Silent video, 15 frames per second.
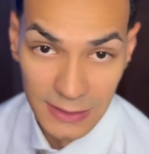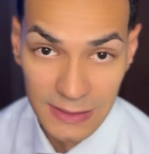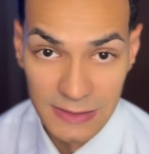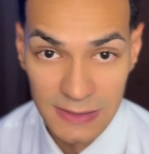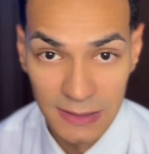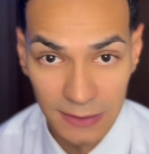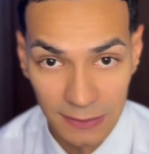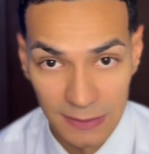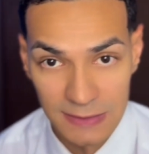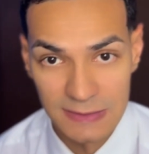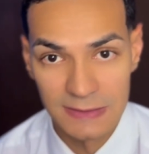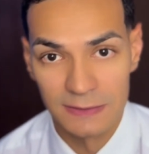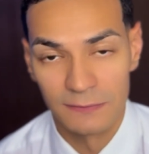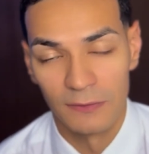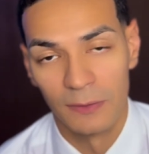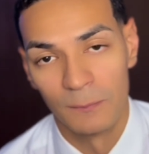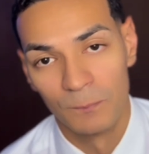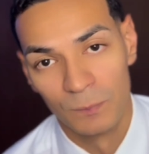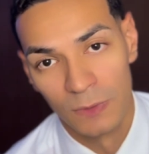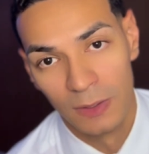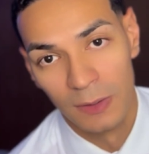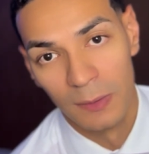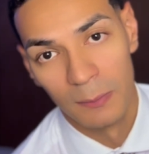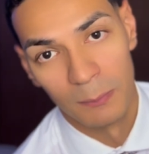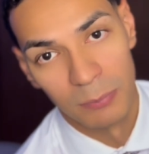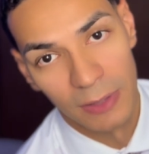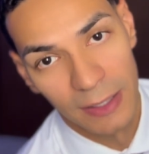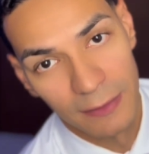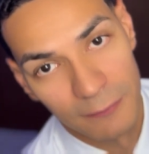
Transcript: indeed. This is from Black